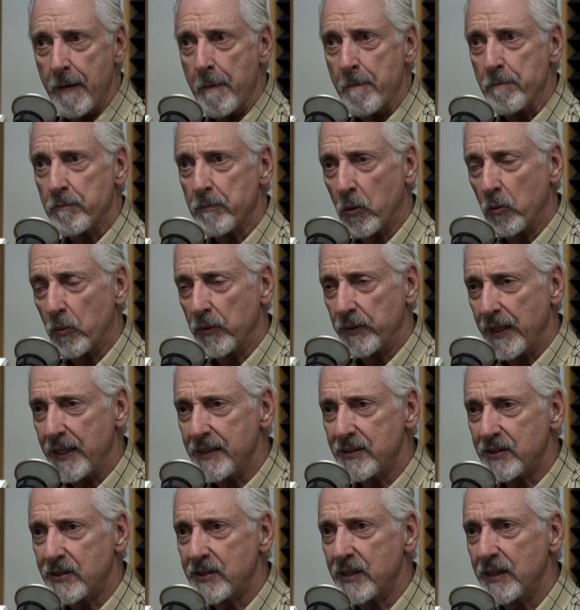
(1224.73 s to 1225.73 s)
Mm -hmm. But when
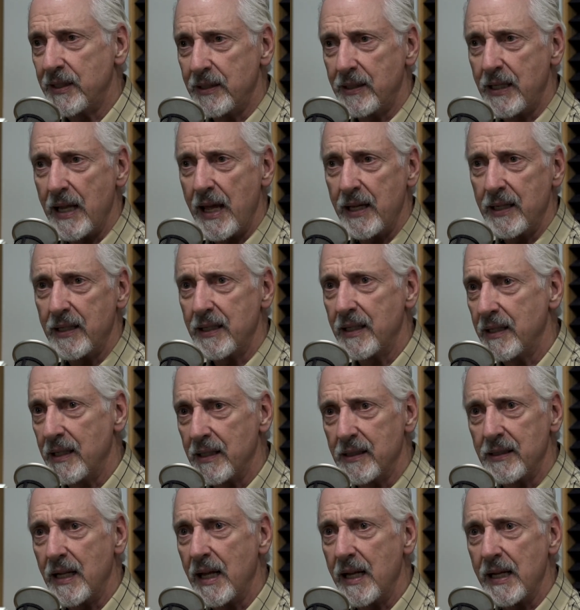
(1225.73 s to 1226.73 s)
they see day in
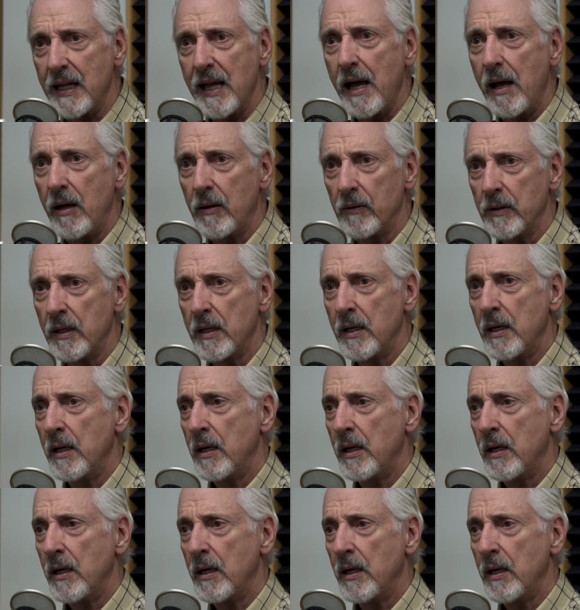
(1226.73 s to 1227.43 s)
and day out